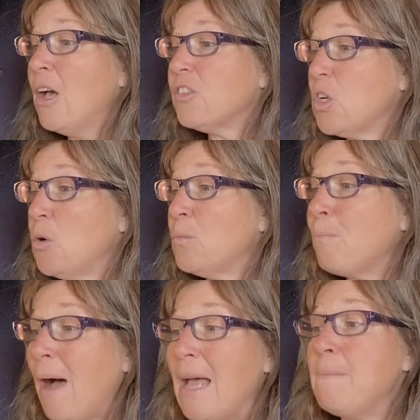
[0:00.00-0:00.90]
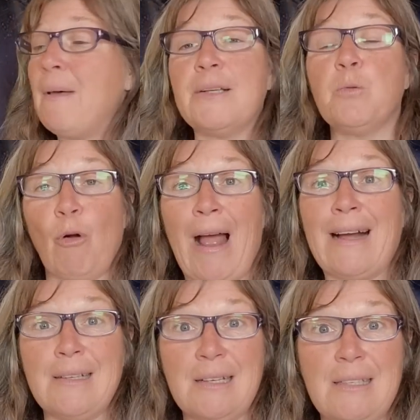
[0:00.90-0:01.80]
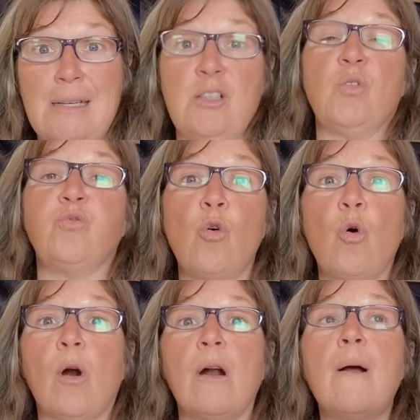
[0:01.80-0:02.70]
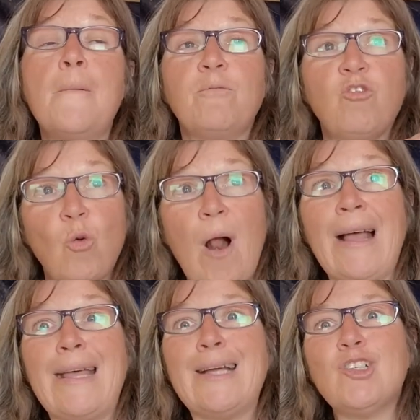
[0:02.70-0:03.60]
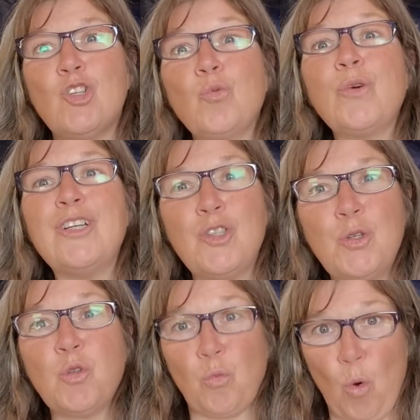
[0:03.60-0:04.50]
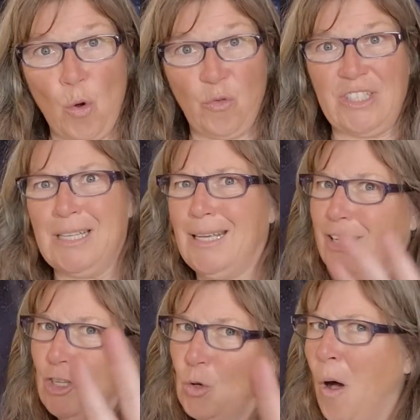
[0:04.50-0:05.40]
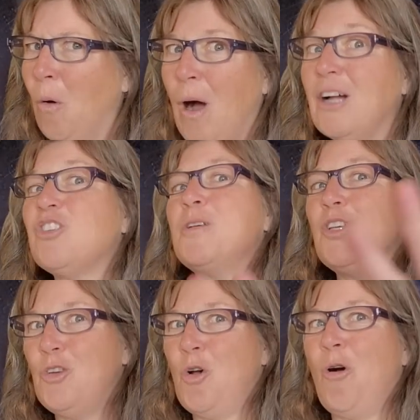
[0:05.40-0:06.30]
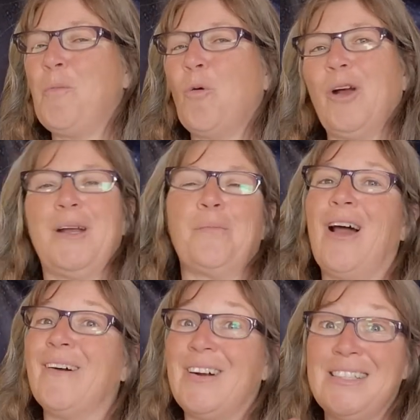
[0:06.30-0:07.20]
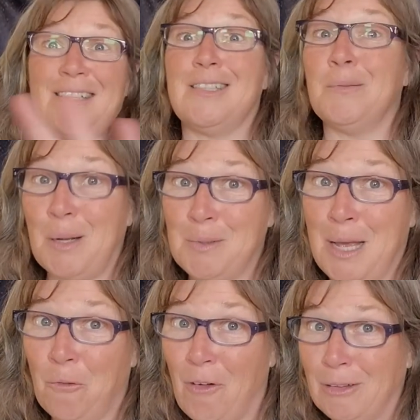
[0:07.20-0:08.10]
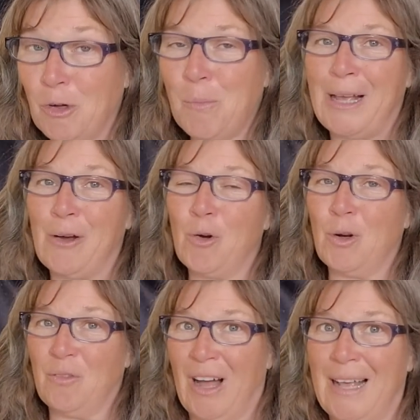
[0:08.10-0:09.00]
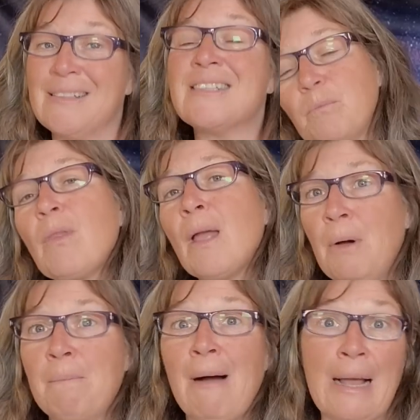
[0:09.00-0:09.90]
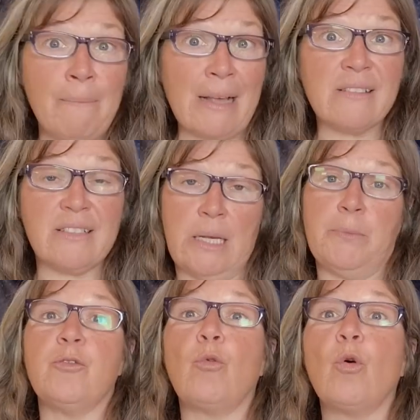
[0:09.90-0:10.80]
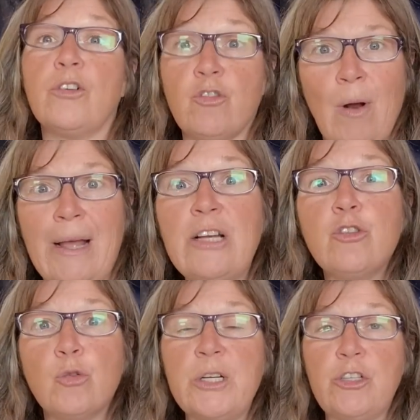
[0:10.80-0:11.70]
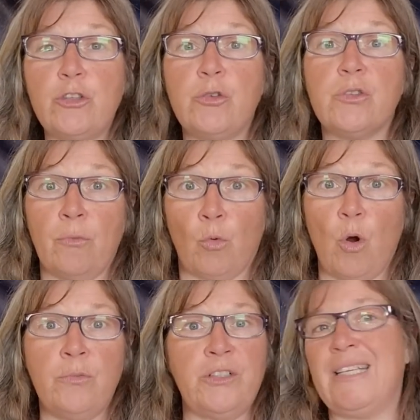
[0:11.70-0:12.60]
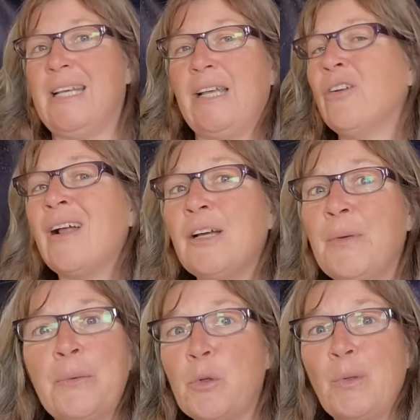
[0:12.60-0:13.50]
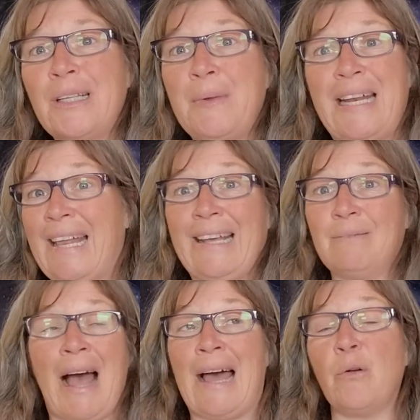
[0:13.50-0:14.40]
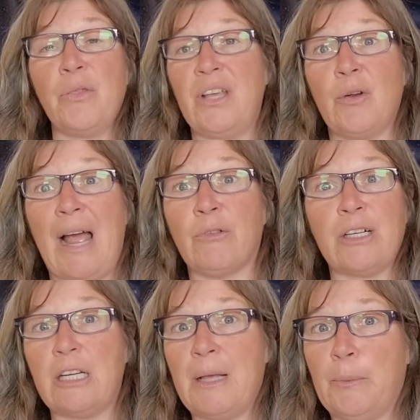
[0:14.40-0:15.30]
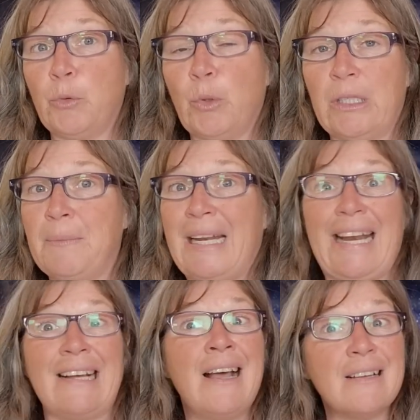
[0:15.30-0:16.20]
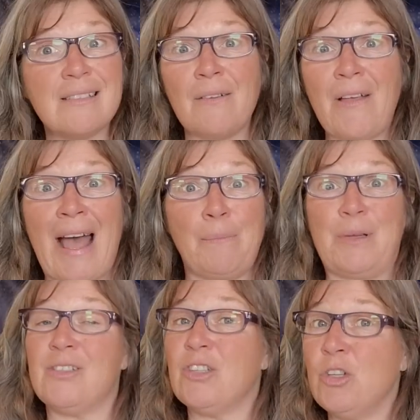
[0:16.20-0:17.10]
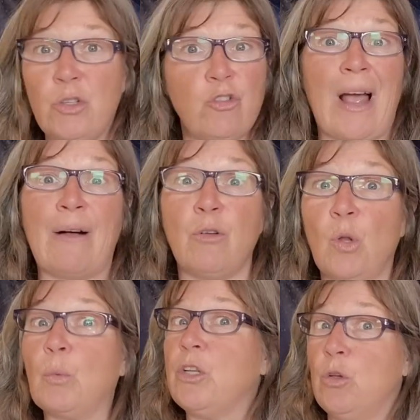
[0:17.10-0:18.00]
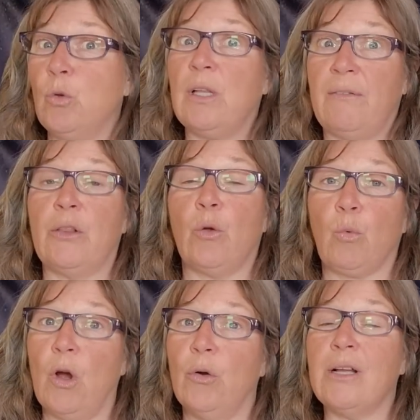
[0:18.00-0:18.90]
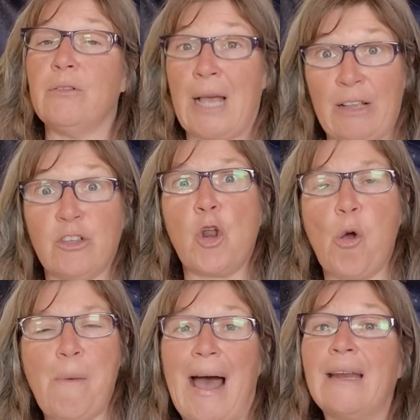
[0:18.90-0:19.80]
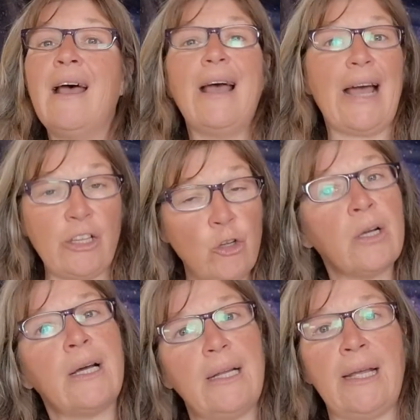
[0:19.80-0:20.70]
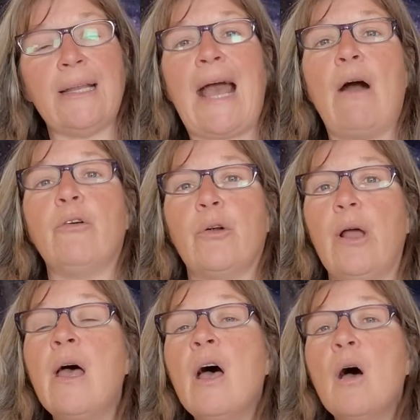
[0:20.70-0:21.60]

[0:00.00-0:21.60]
So my best practice is for trying to reduce road fatigue, and you all watch me, you know I'm a work in progress, and sometimes I don't follow my own advice. But my best tips for trying to reduce road fatigue, you're not going to be able to eliminate it. I don't think you're ever going to be able to eliminate it. Stuff happens. You travel when you live on the road as a nomad, and you're going to encounter it.